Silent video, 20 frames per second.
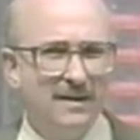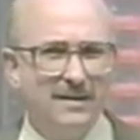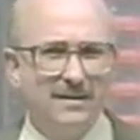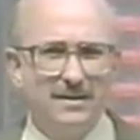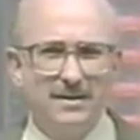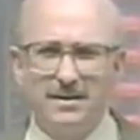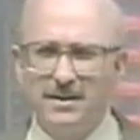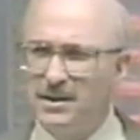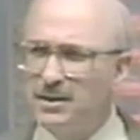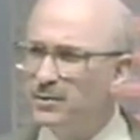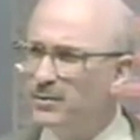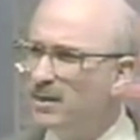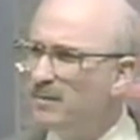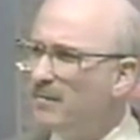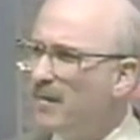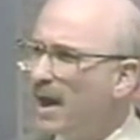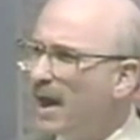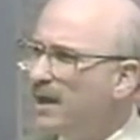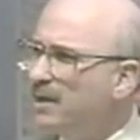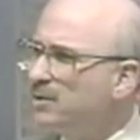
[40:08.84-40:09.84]
Does this
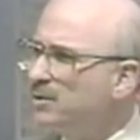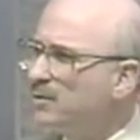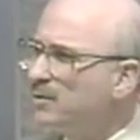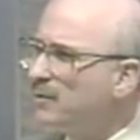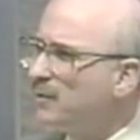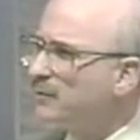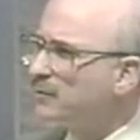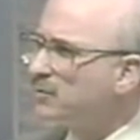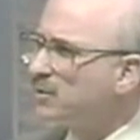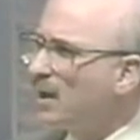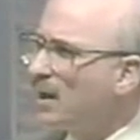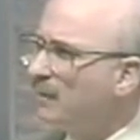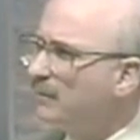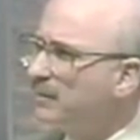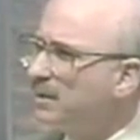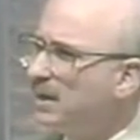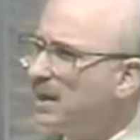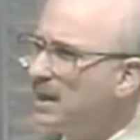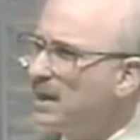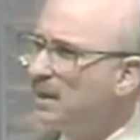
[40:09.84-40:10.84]
remind you of some
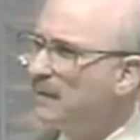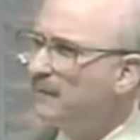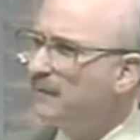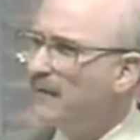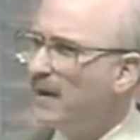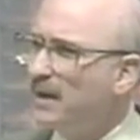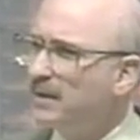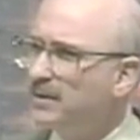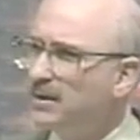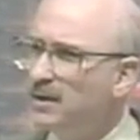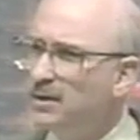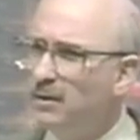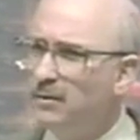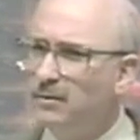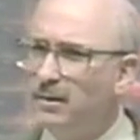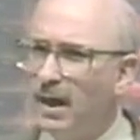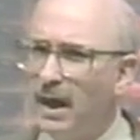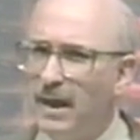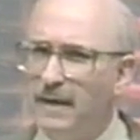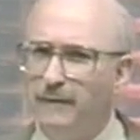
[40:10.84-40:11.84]
key event in your
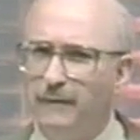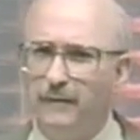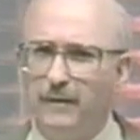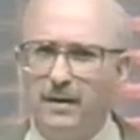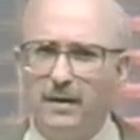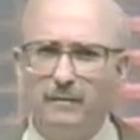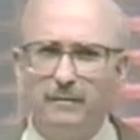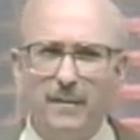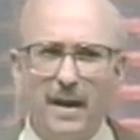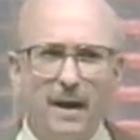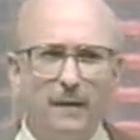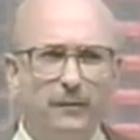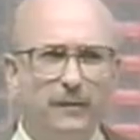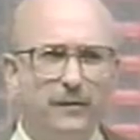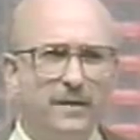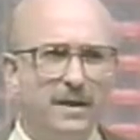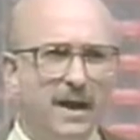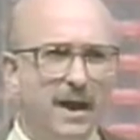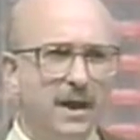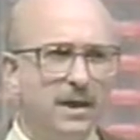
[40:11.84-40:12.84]
life at about
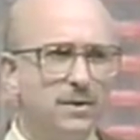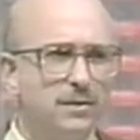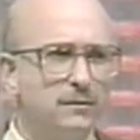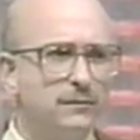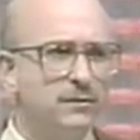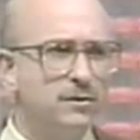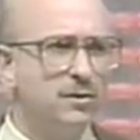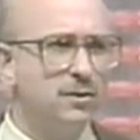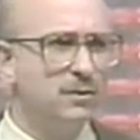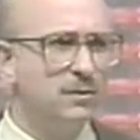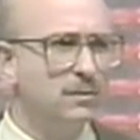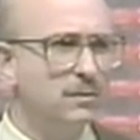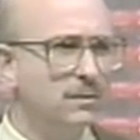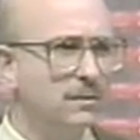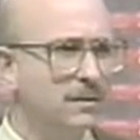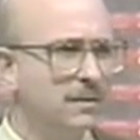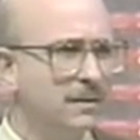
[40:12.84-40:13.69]
the age of two?